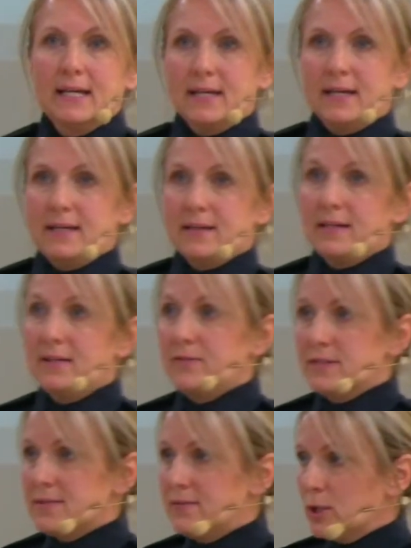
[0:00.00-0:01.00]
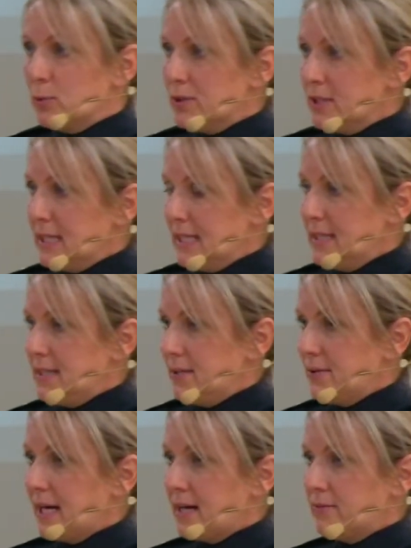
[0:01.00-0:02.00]
if it's available in a kit that you
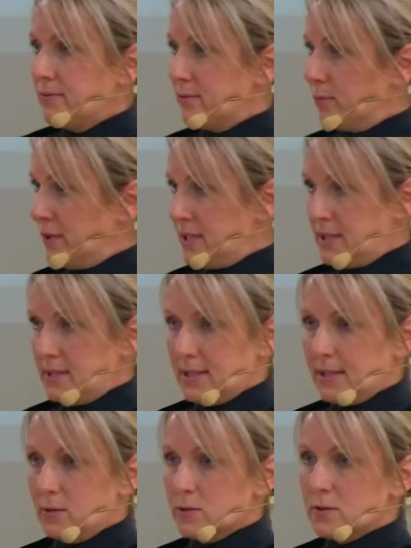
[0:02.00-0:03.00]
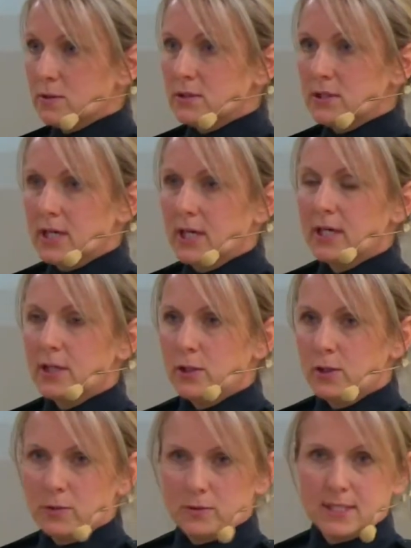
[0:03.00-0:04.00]
have within the household,
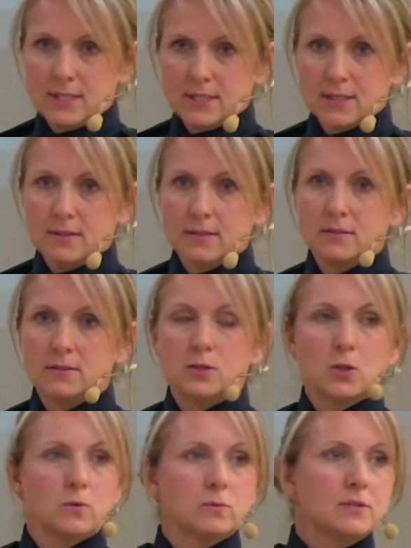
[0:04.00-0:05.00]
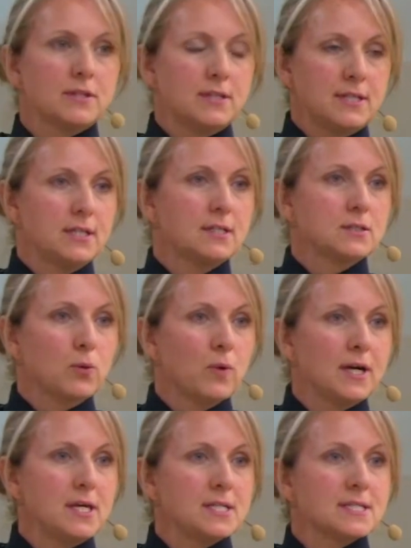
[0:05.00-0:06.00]
use it. Don't think
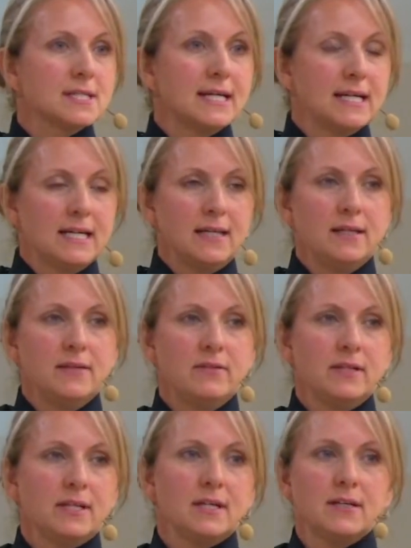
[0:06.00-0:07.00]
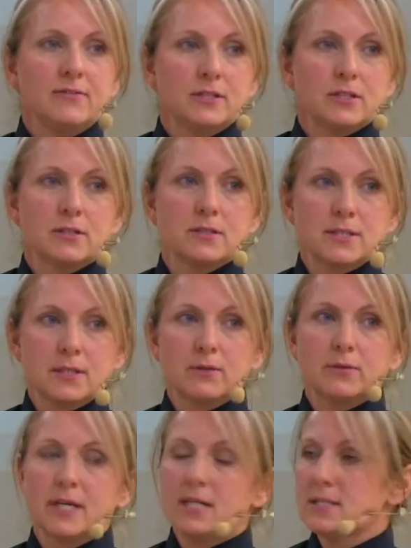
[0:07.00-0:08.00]
twice. Even if it turns
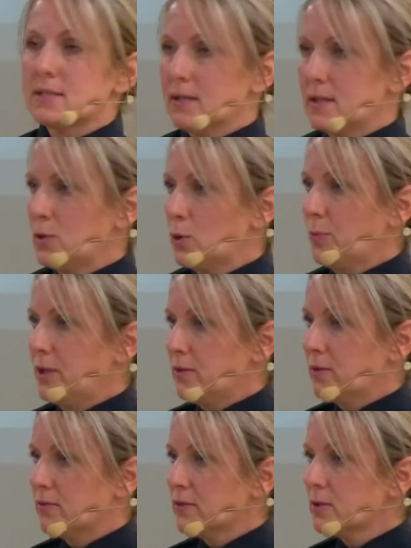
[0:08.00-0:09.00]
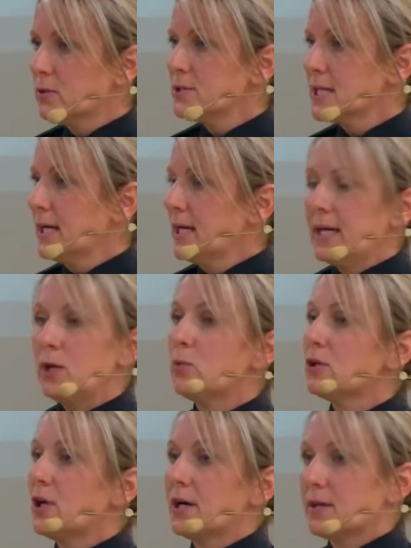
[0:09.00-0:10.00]
out that it's not an opiate overdose, it
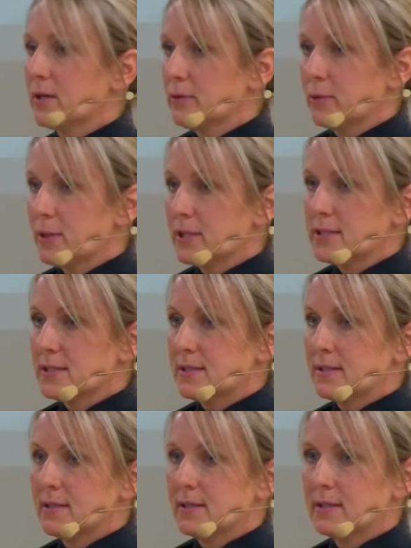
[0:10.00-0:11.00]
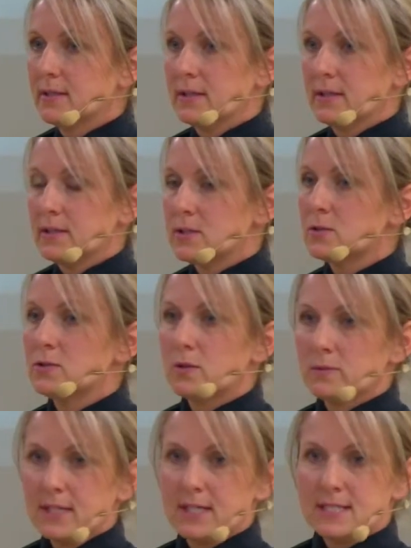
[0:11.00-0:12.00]
will not harm the person. So
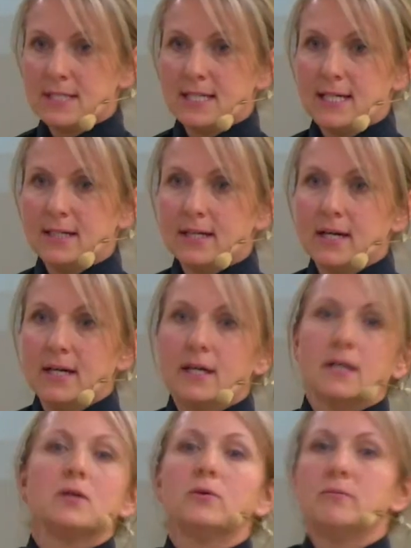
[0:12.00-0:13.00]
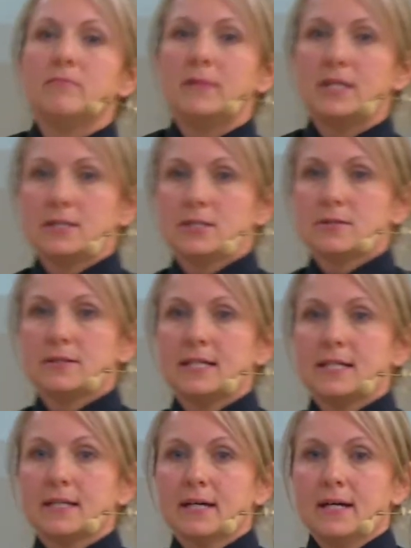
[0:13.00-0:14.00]
don't hesitate, you administer
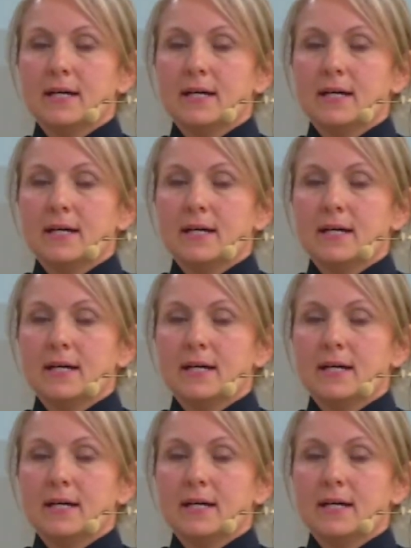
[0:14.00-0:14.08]
it.